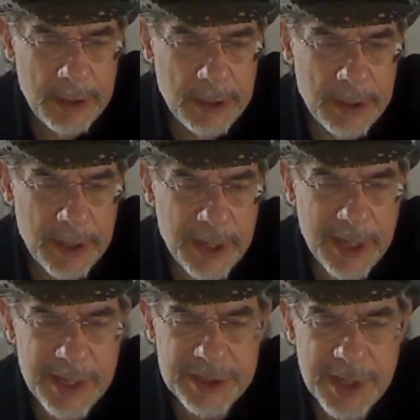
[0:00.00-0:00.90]
Well,
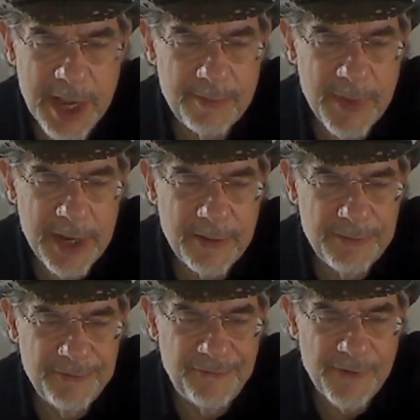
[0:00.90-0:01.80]
let's not make
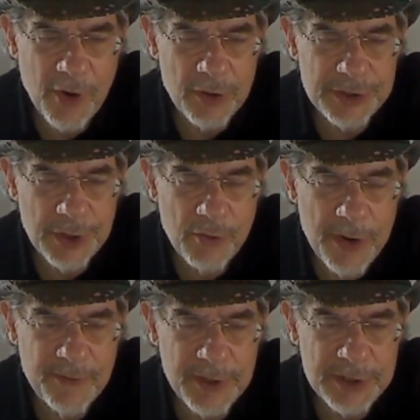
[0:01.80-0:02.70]
false
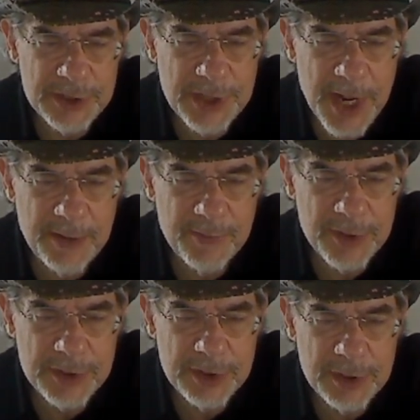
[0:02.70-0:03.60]
equivalent
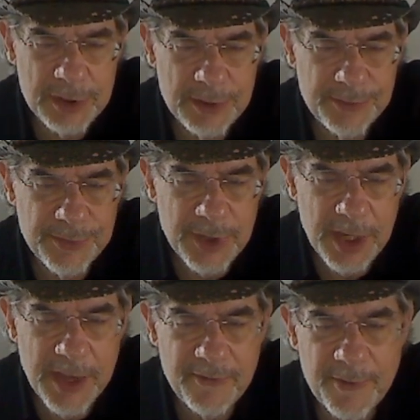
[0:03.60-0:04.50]
statements to
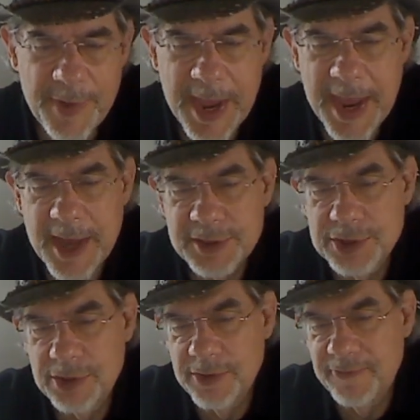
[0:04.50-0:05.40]
give a pass
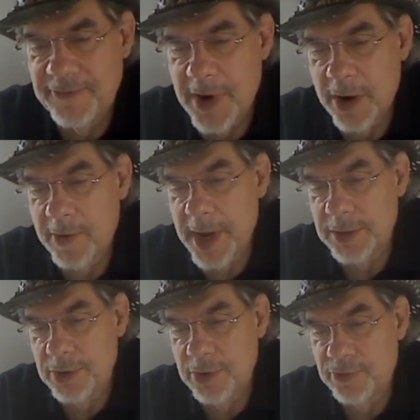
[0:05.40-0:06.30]
to the far
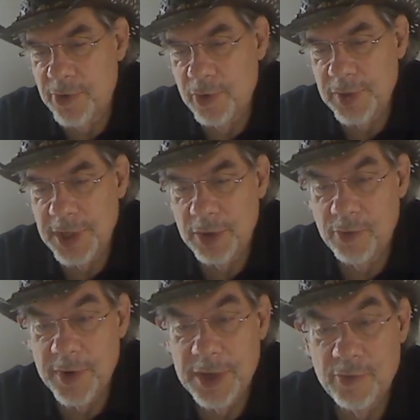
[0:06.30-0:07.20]
right controlling
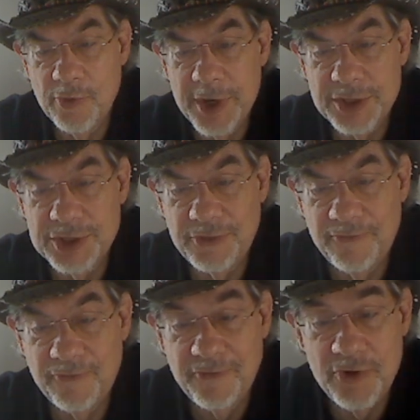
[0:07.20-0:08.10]
greed rich
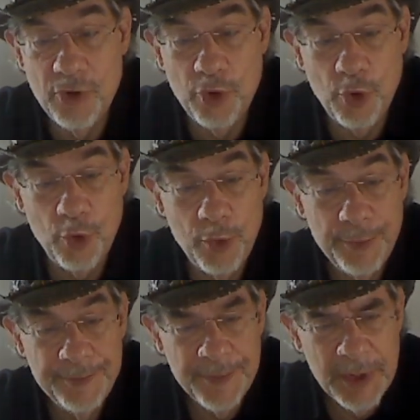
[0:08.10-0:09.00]
few
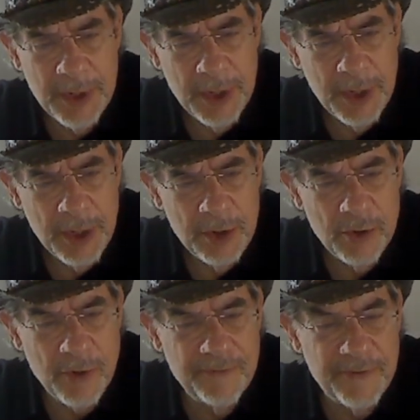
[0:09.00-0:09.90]

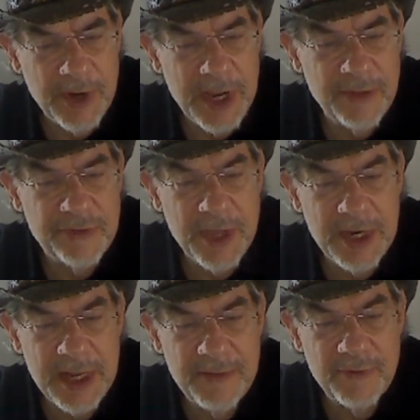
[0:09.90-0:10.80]
nor forget
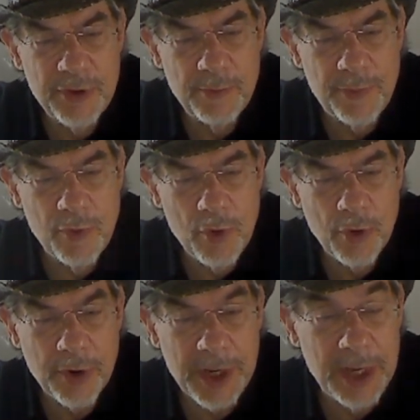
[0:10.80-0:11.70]
that even the
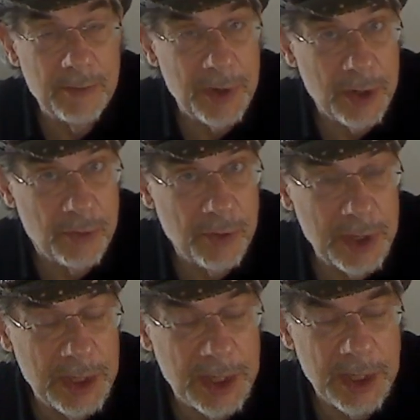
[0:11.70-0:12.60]
poor can be
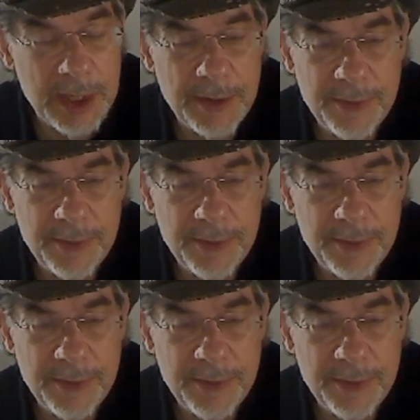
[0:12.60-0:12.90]
greedy.